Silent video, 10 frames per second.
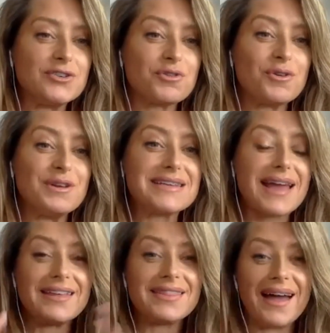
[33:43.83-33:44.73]
truly
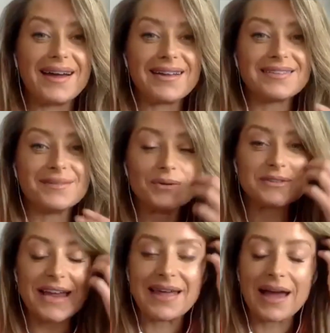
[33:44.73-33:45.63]
take that will
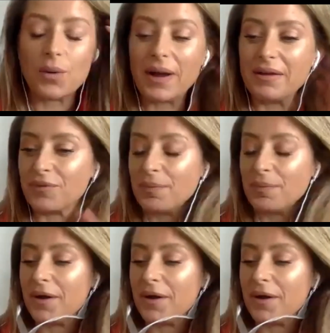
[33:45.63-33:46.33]
take that away from the,